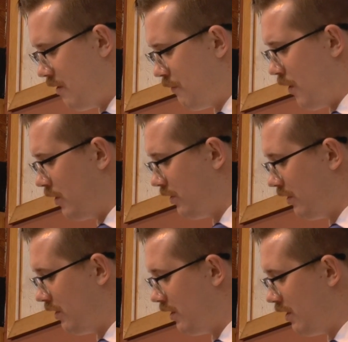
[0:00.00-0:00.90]

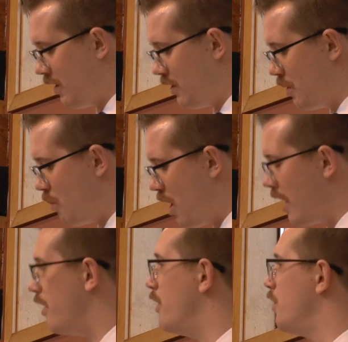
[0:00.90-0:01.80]
First, the
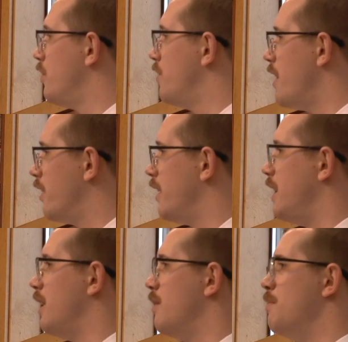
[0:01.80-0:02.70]
water
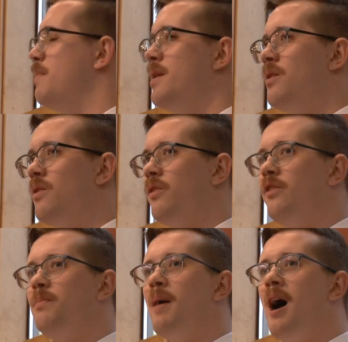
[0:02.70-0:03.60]
subtly
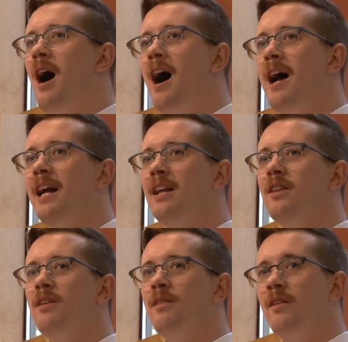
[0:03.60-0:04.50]
builds
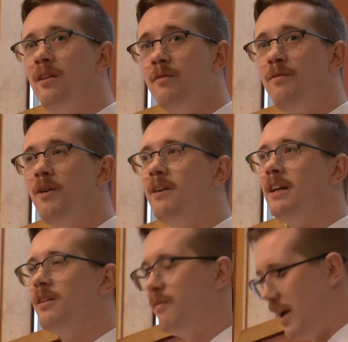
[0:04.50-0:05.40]
behind
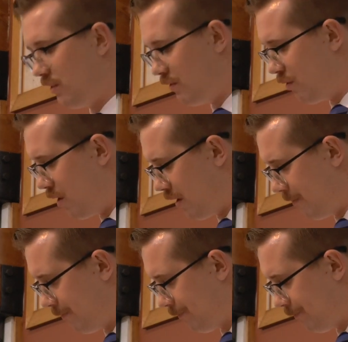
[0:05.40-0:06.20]
filling the reservoir.